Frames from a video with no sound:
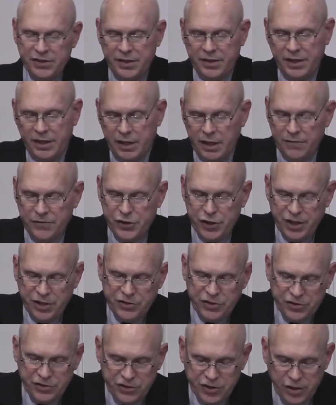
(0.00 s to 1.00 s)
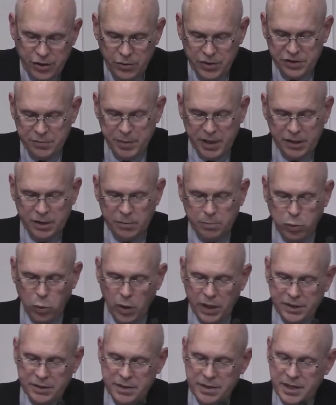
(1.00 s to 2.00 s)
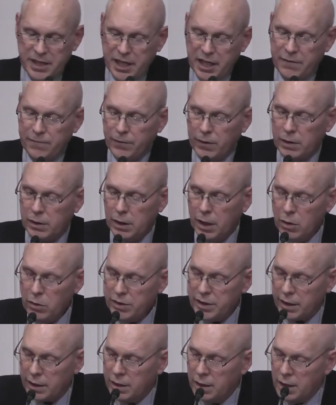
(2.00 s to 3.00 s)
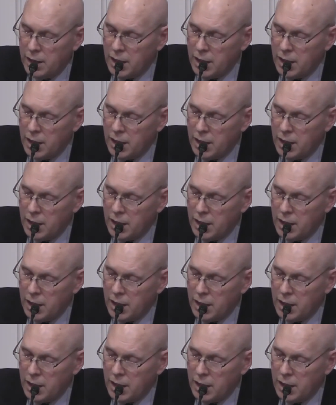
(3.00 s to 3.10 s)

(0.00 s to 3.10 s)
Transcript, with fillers: at the end of Genesis 2 is meant to point to the need for clothing,